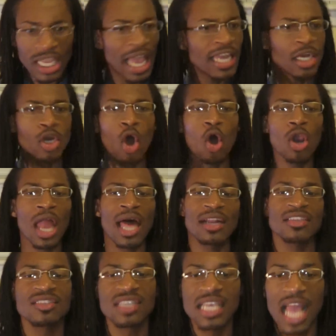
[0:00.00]
And in all
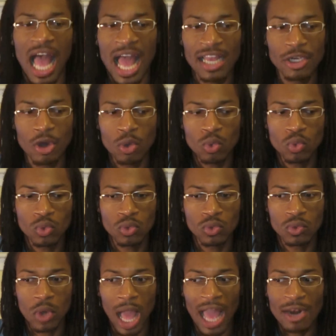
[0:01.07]
honesty, I don't
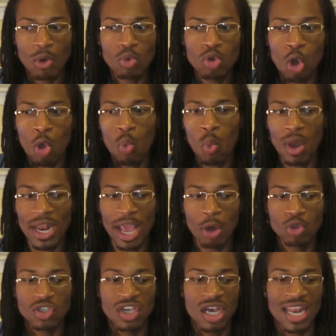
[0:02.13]
know what
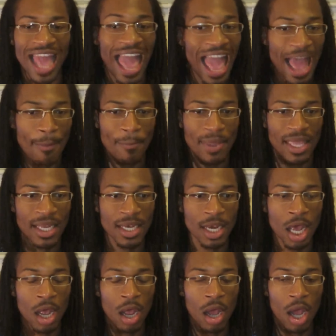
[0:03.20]
else could happen.